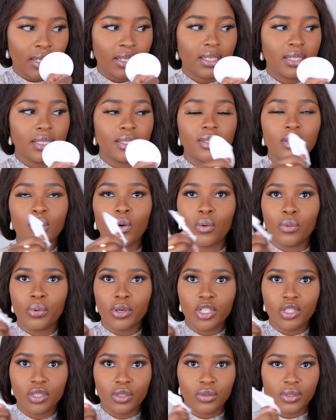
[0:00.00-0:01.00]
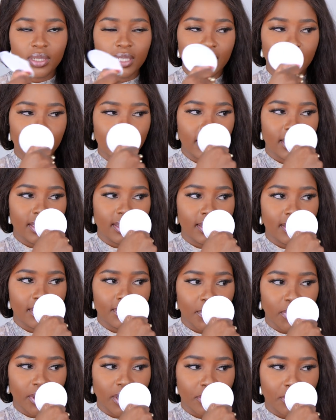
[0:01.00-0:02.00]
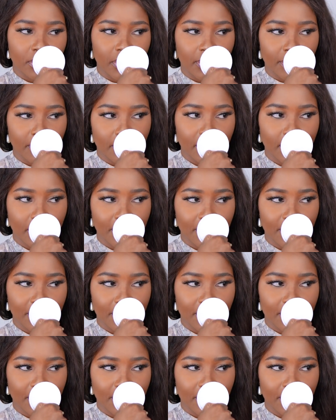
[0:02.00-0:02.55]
this is the original Delina's body cream.